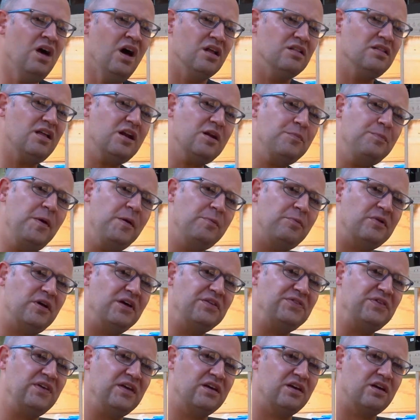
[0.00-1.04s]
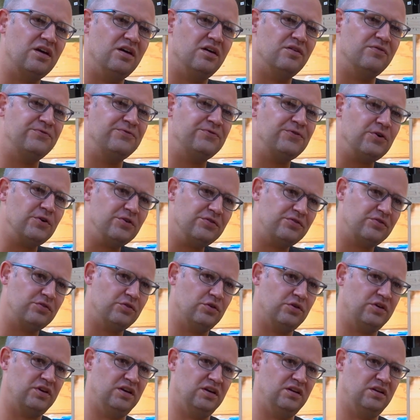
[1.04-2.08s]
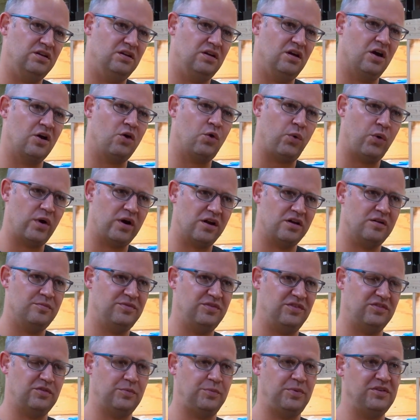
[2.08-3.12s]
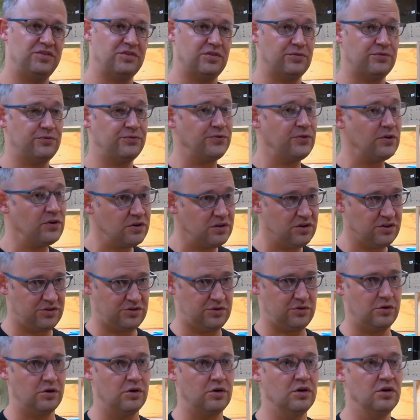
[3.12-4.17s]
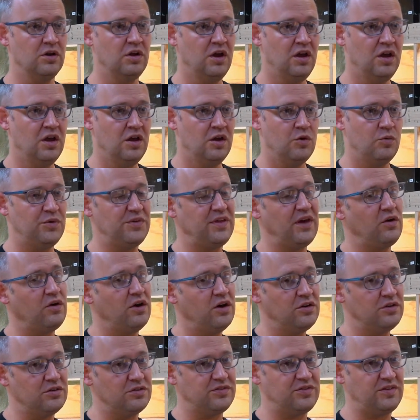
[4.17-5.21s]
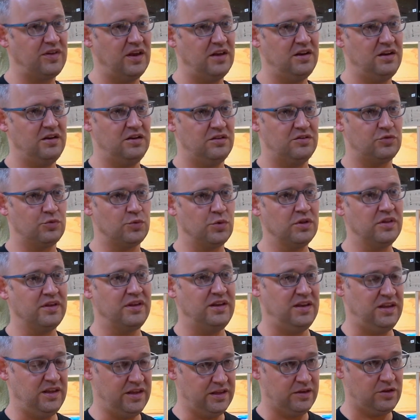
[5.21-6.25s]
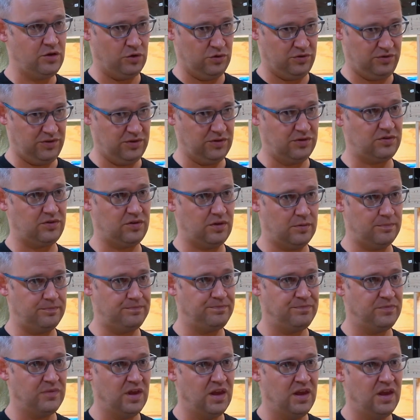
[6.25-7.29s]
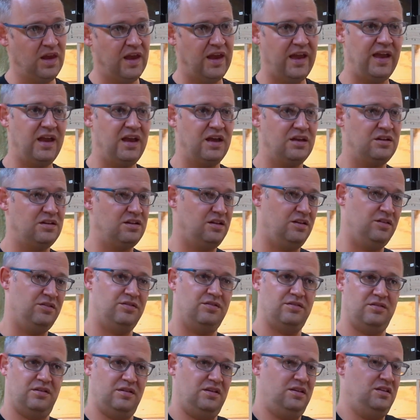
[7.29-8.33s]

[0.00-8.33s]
A lot of people, I think, first look at aquariums as a piece of furniture without understanding it's really an ecosystem, and is